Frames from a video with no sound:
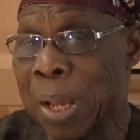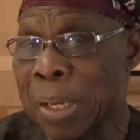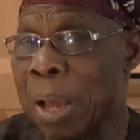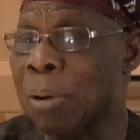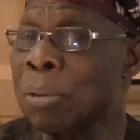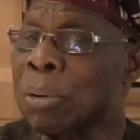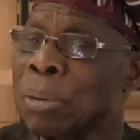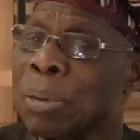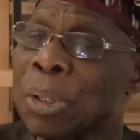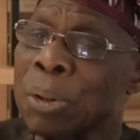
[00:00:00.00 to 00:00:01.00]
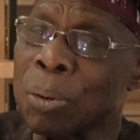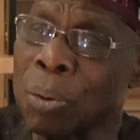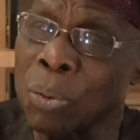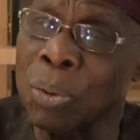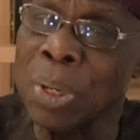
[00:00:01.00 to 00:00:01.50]
Now, the
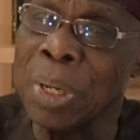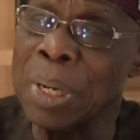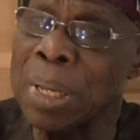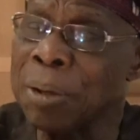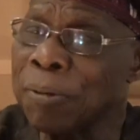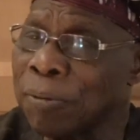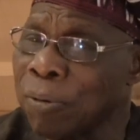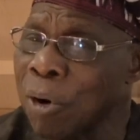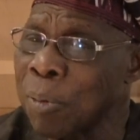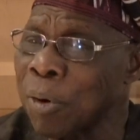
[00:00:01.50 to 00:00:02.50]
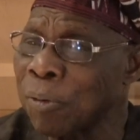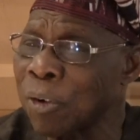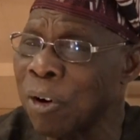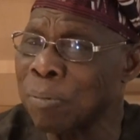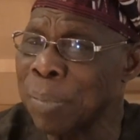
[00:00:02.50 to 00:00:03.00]
only form
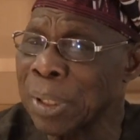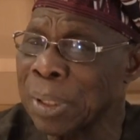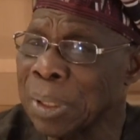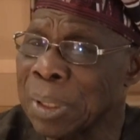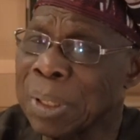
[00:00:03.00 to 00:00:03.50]
of government